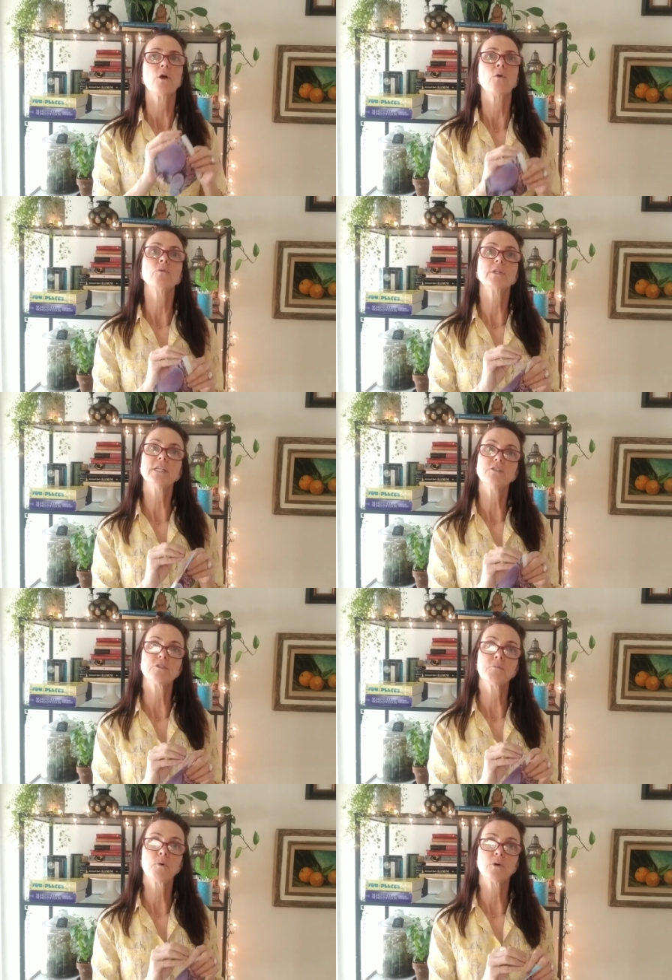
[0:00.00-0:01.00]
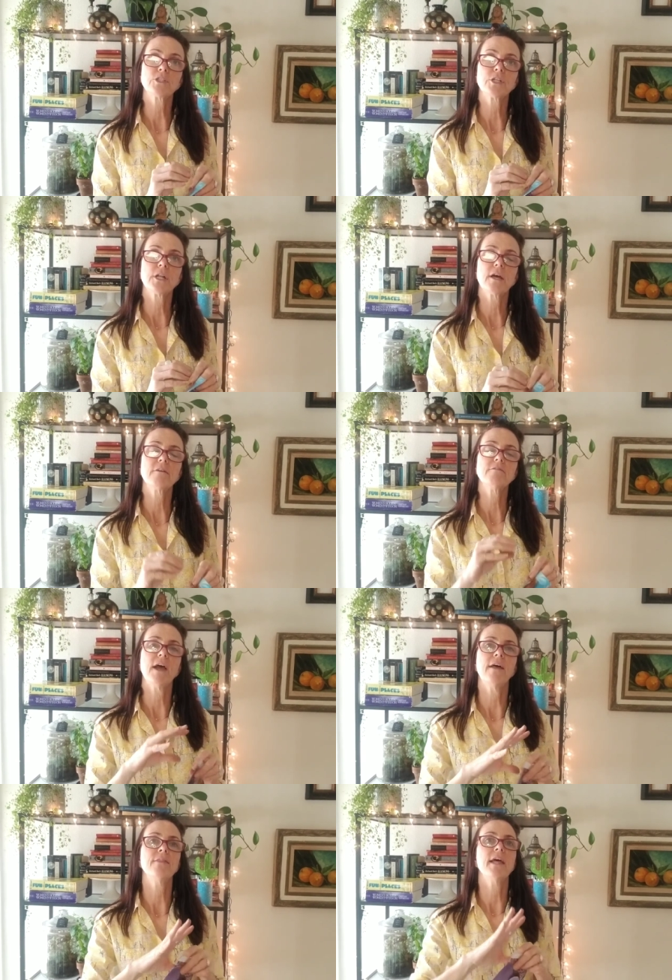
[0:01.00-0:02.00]
only use a portion of
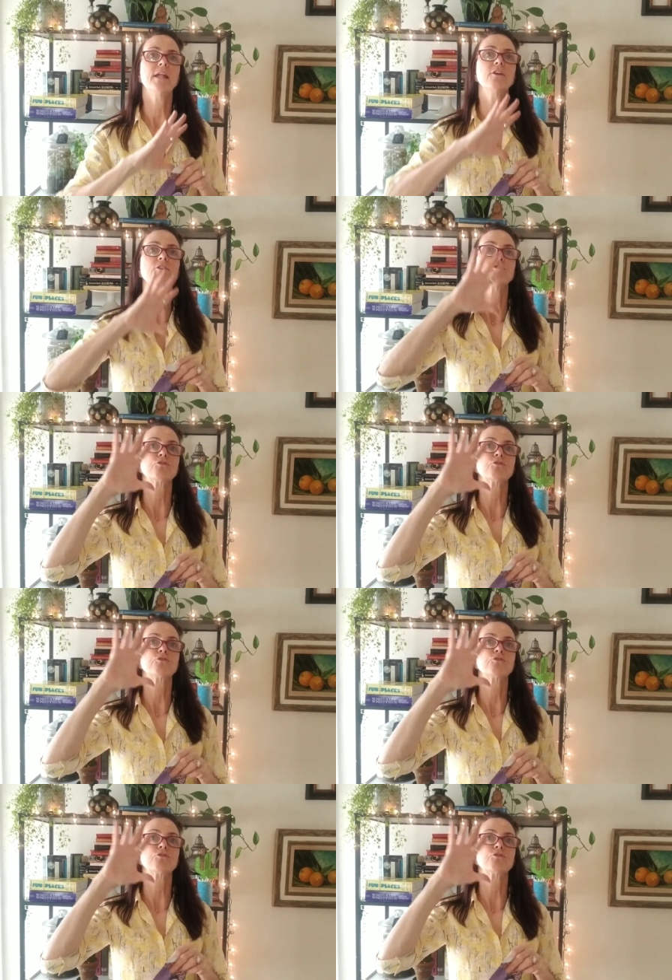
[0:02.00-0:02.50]
and then